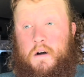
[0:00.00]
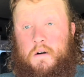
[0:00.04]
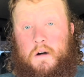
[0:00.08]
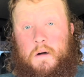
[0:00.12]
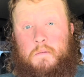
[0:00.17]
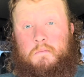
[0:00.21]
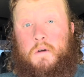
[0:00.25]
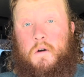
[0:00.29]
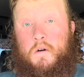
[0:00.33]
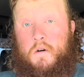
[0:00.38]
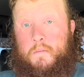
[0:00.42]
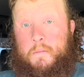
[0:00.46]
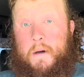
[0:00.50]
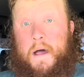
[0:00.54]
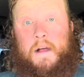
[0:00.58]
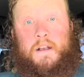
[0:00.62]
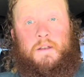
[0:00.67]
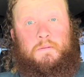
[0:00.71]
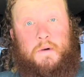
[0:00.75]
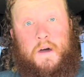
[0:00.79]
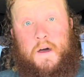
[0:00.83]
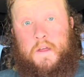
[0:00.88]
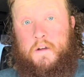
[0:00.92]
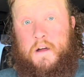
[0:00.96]
I'm going back to
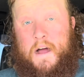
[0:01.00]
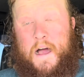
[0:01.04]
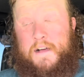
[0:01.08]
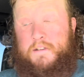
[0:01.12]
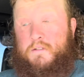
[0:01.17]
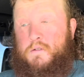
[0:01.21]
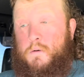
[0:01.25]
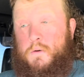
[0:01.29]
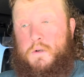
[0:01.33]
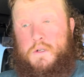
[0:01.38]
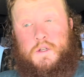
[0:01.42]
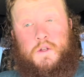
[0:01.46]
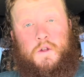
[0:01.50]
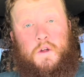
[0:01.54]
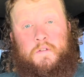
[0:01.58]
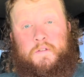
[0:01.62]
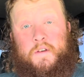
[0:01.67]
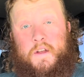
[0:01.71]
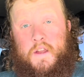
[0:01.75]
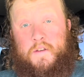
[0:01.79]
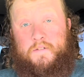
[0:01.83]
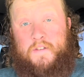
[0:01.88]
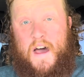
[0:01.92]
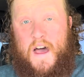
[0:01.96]
my other axle, which is
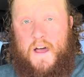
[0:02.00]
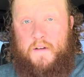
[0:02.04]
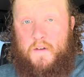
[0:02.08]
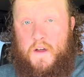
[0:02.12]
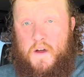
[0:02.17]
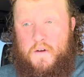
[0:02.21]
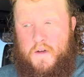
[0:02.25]
355 gear